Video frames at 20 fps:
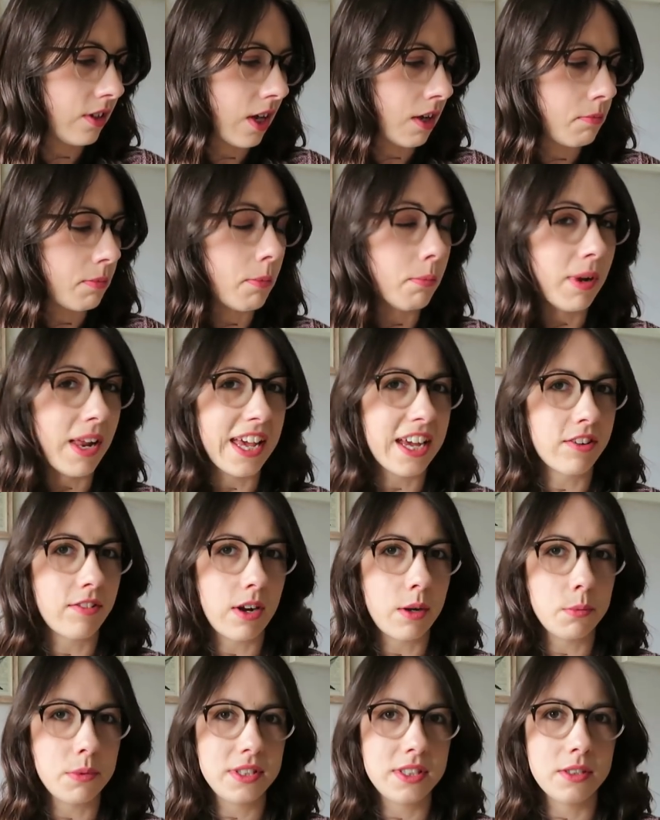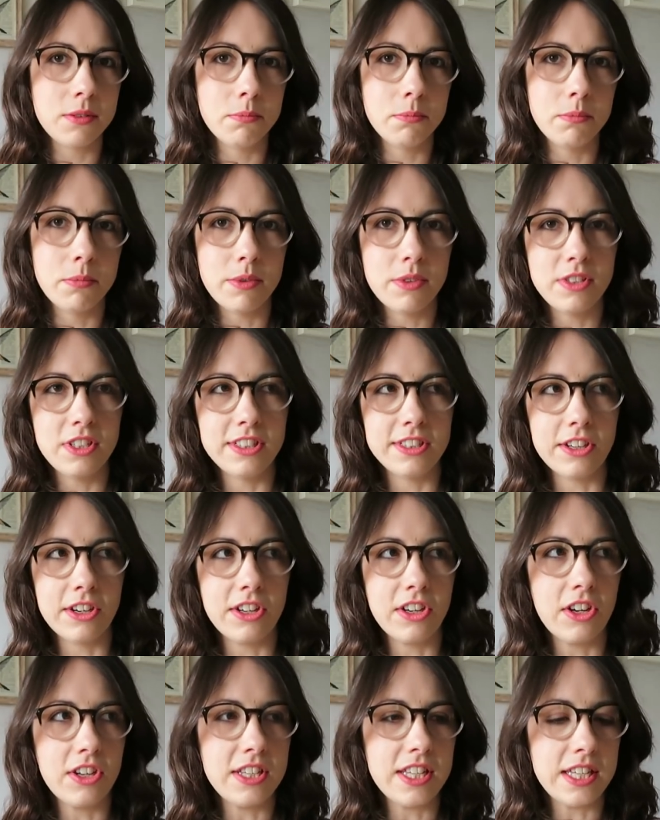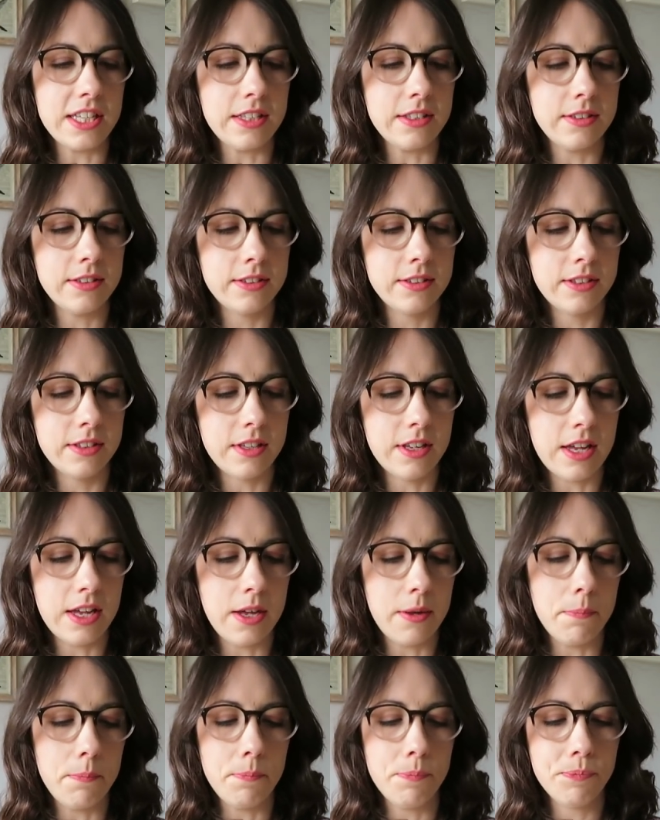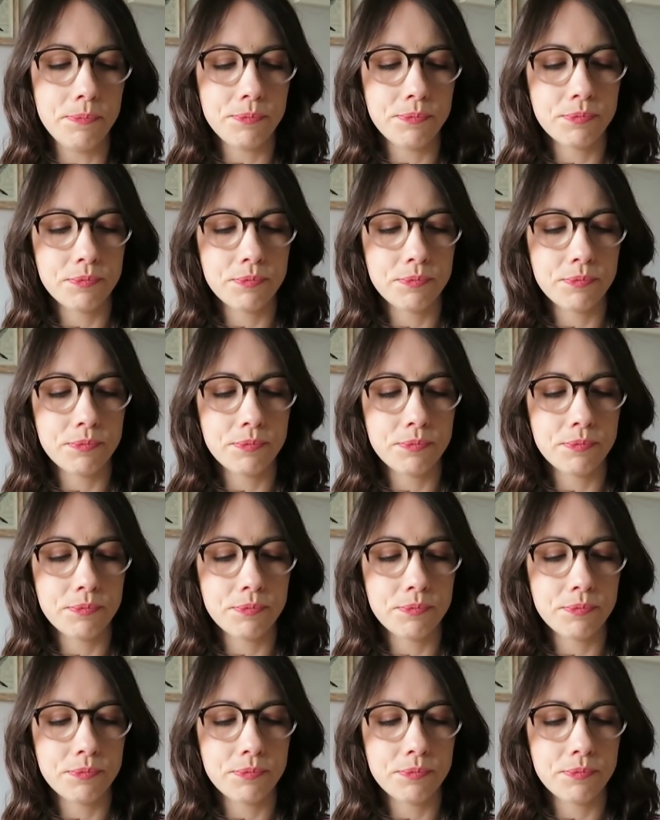I've been playing around with some design ideas, and